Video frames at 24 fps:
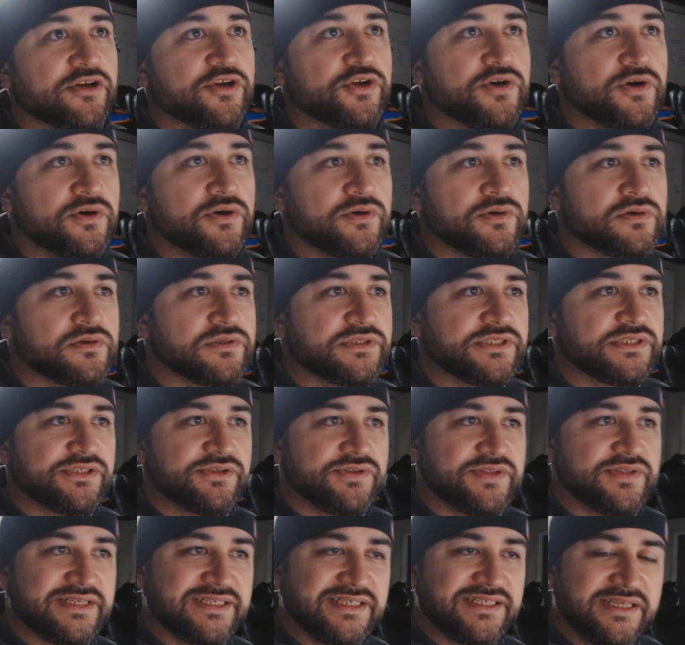goals
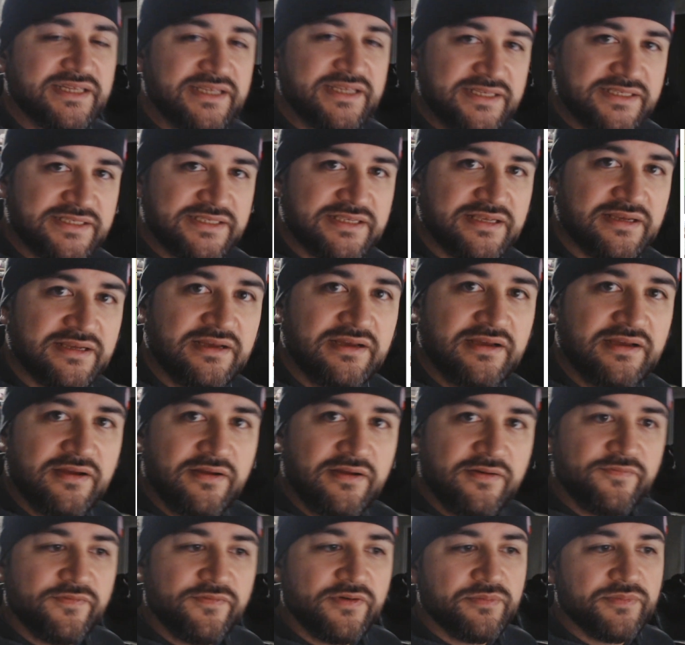to the cities
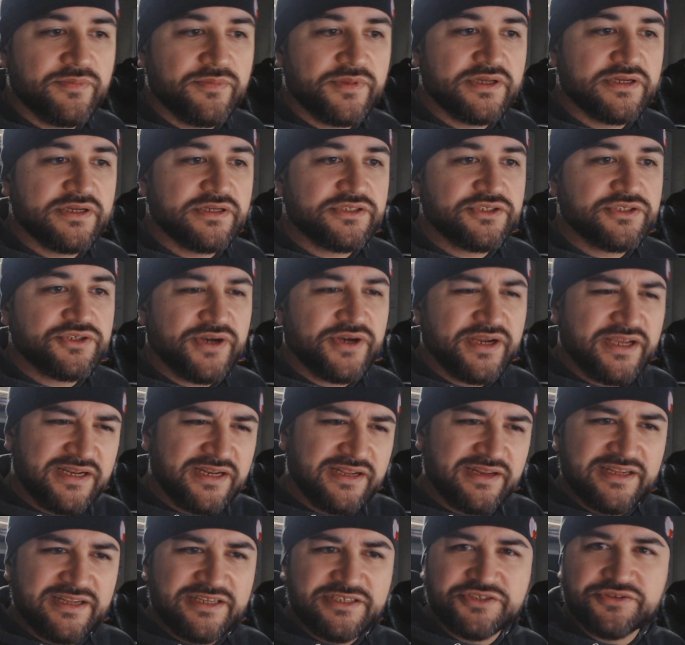from the Trade
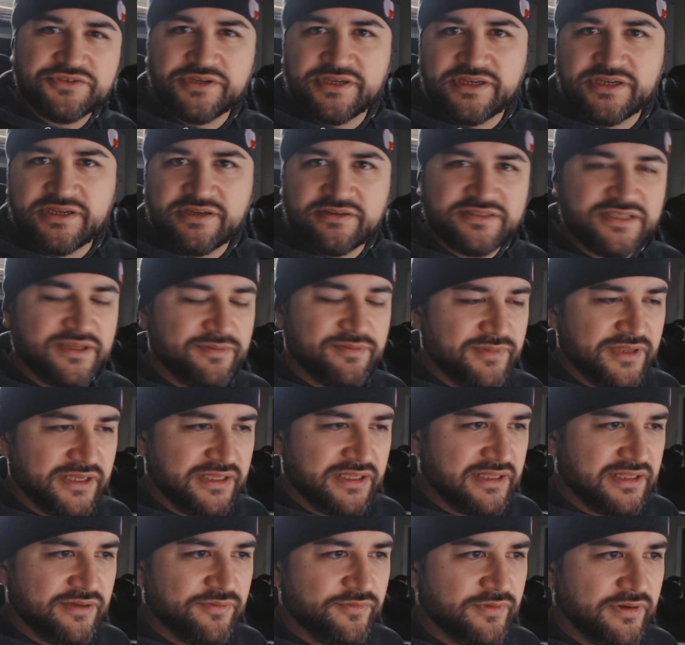and Intrigue or something like
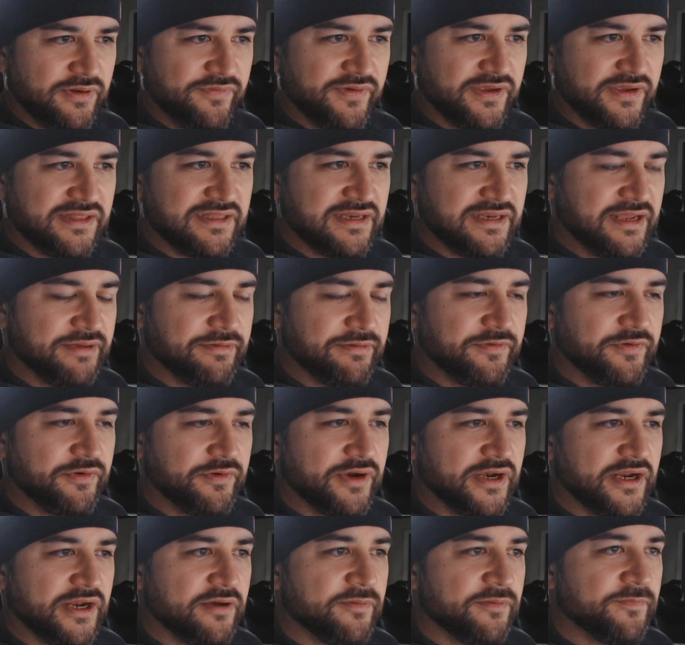that, I forget the name of it
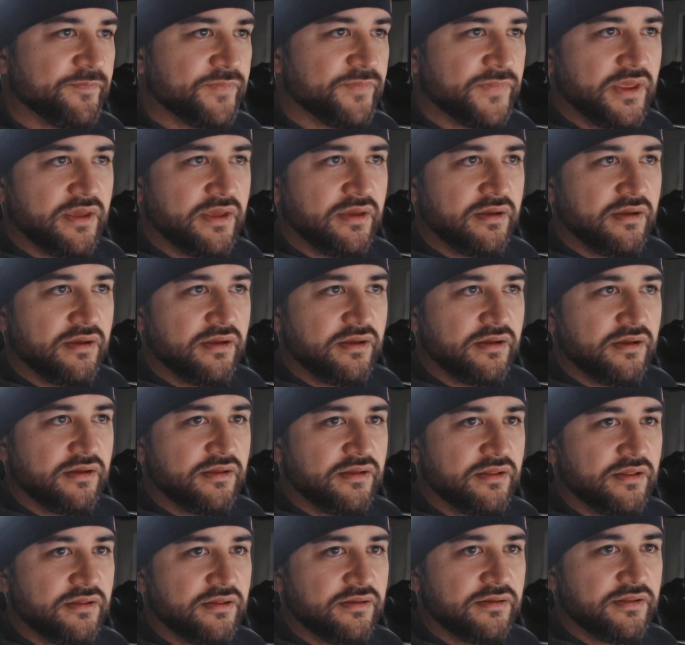right now.
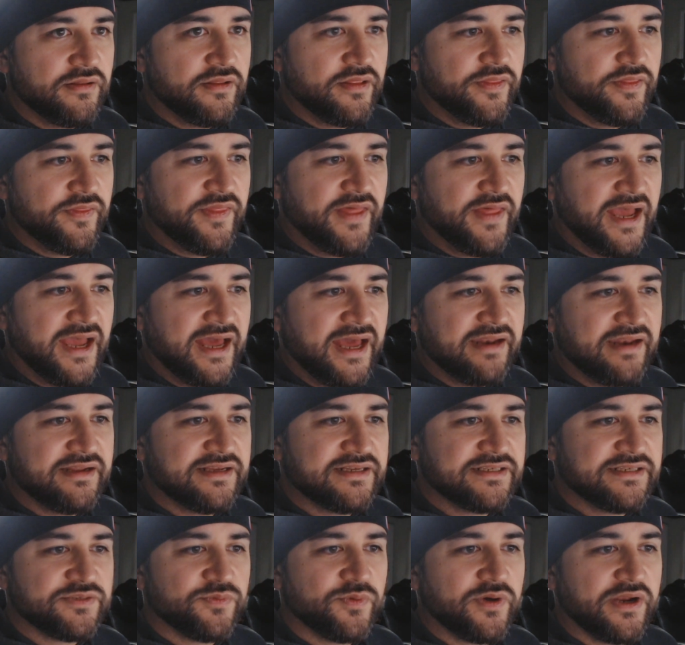That
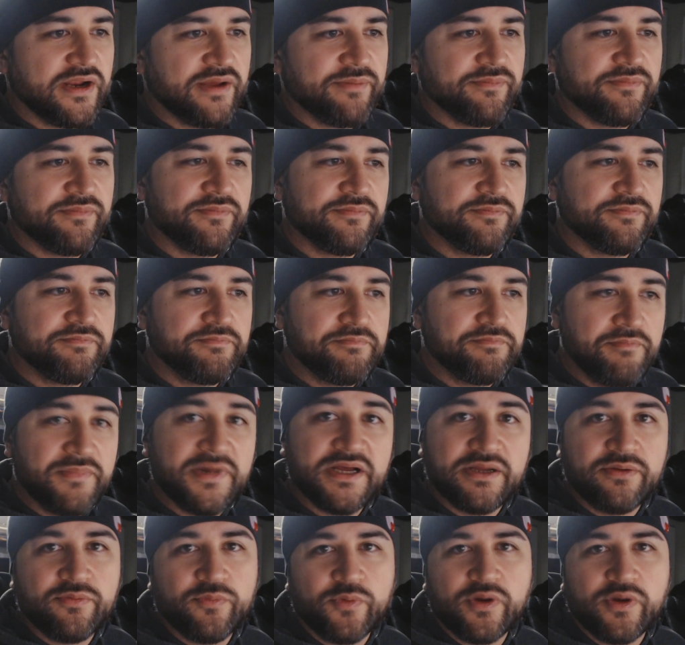is one
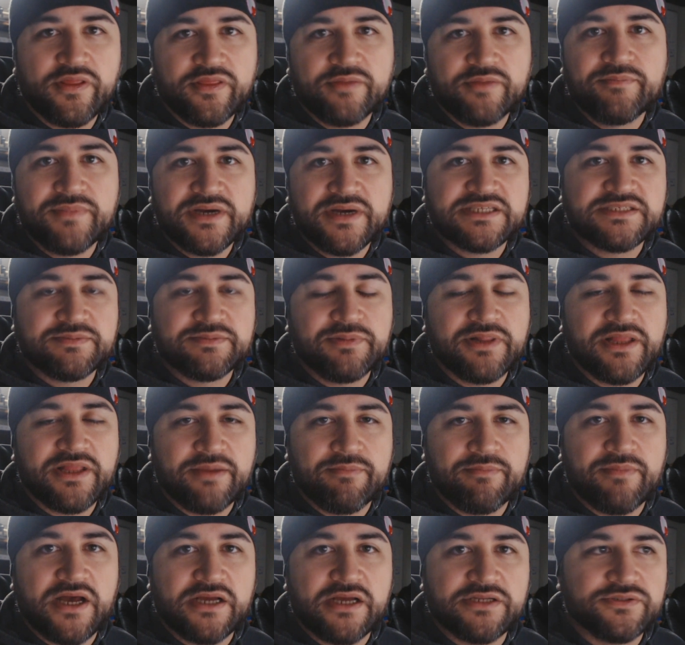of the must-play
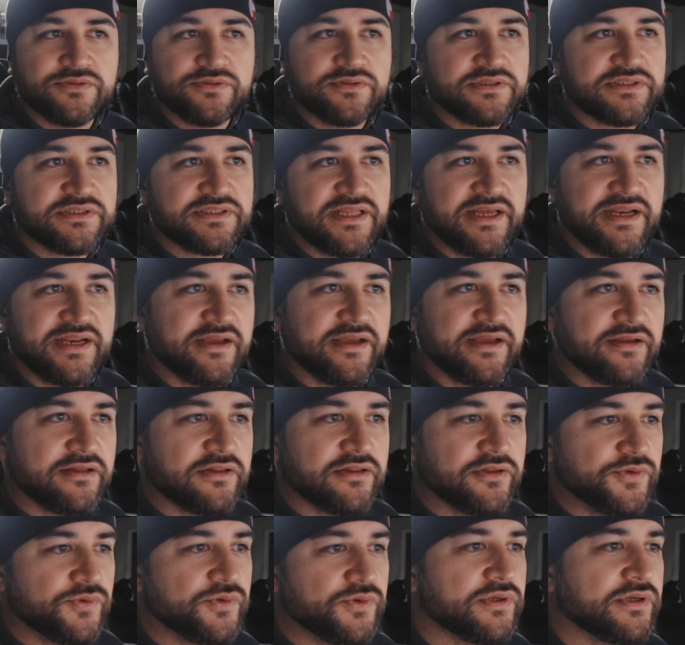modules that I
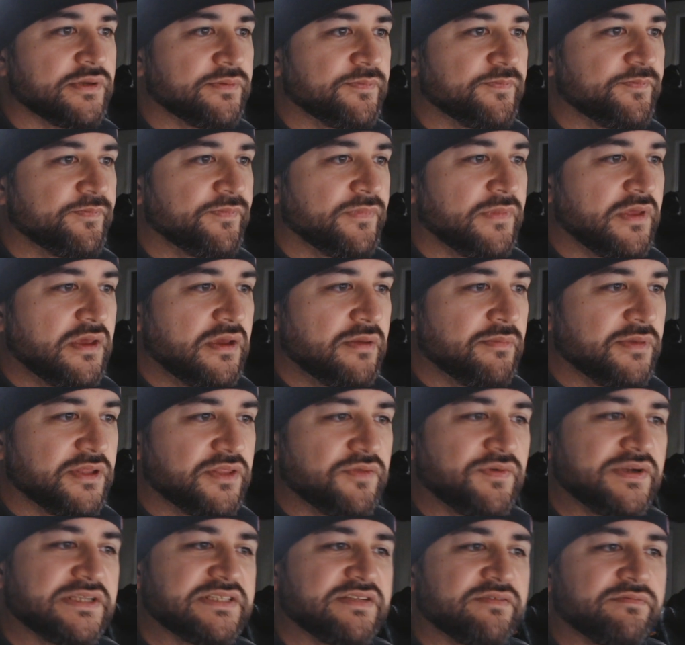include. But
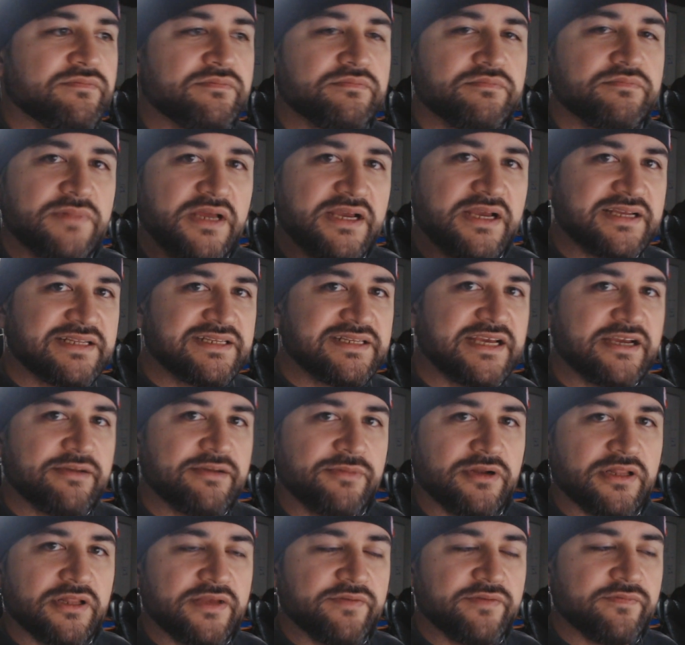the rest of them, I can take
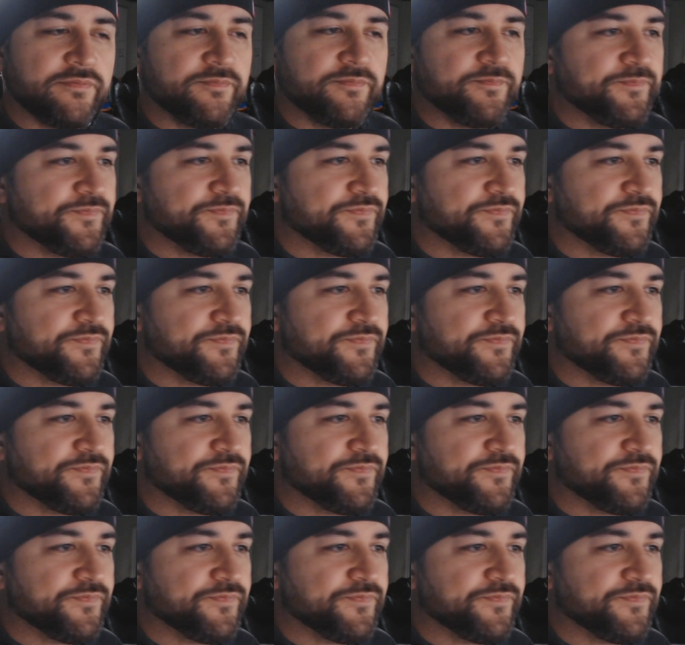them or leave them.